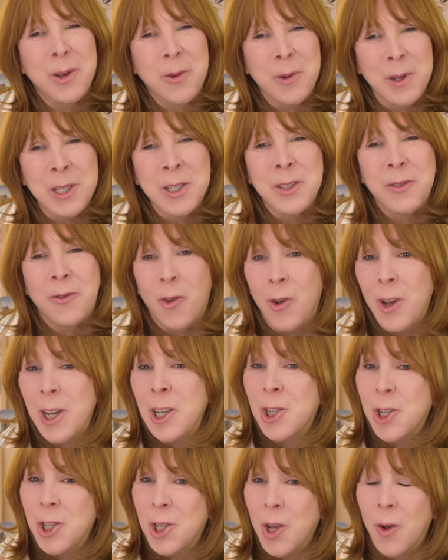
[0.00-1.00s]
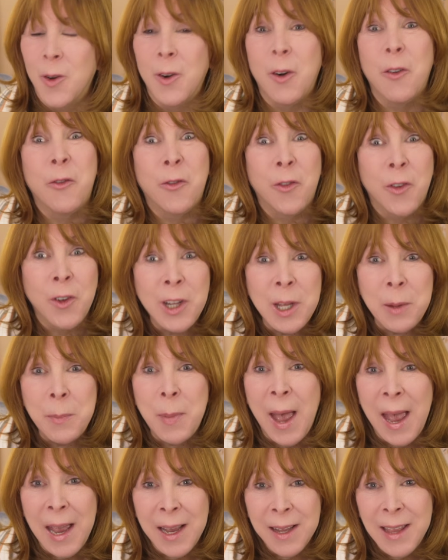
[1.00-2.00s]
Quince Voyage Tote, fully
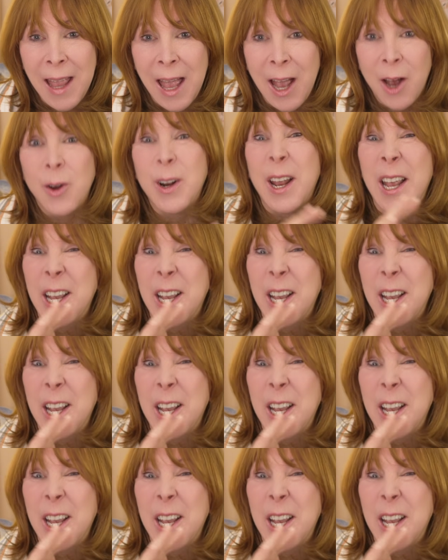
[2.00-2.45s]
packed out,